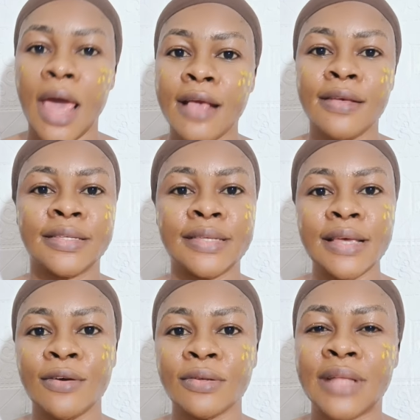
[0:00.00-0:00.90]
and you
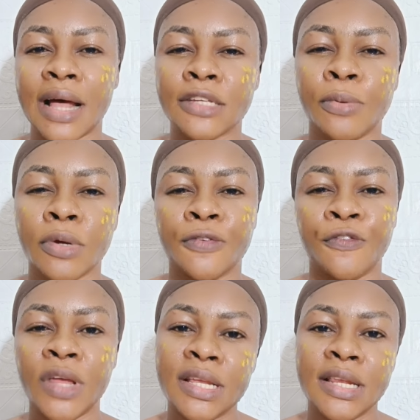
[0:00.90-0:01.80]
see those dark spots
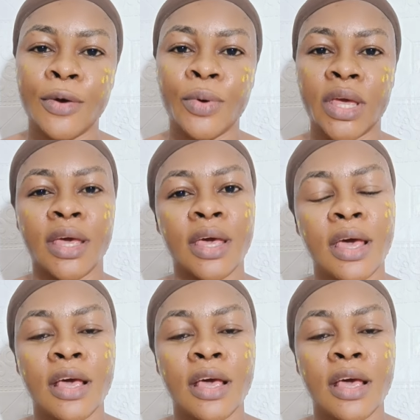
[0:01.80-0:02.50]
fading away.